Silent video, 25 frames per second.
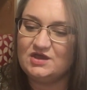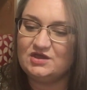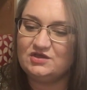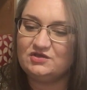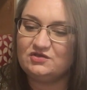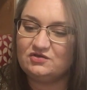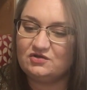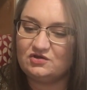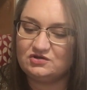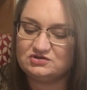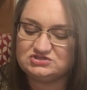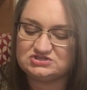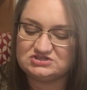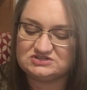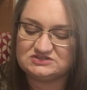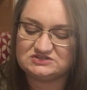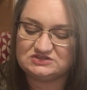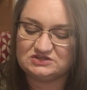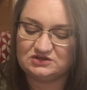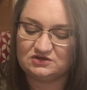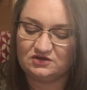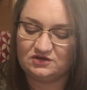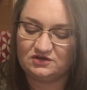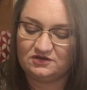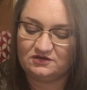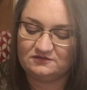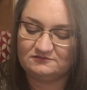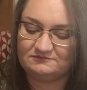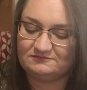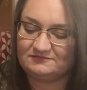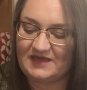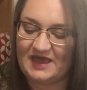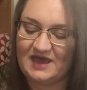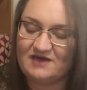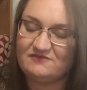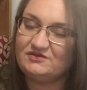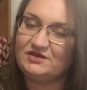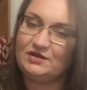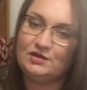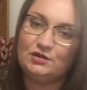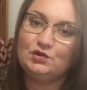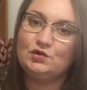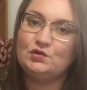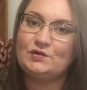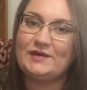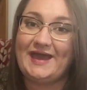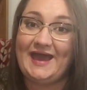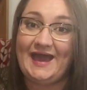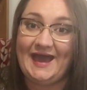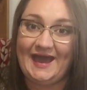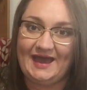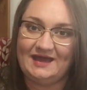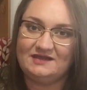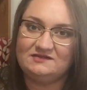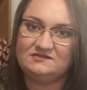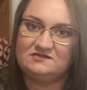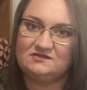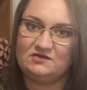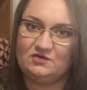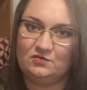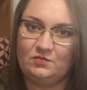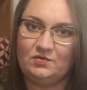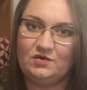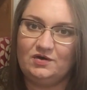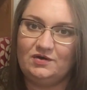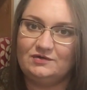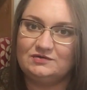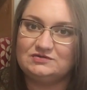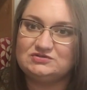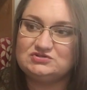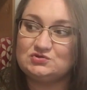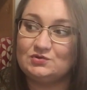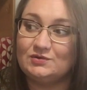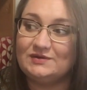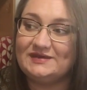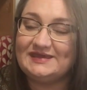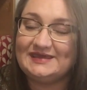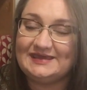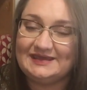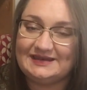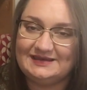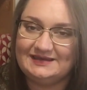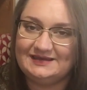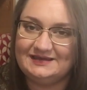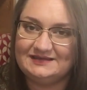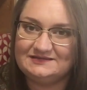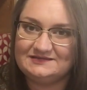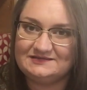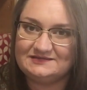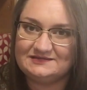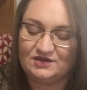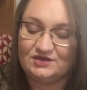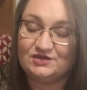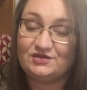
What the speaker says: You're not just, you know, having a look at a world, you're in it.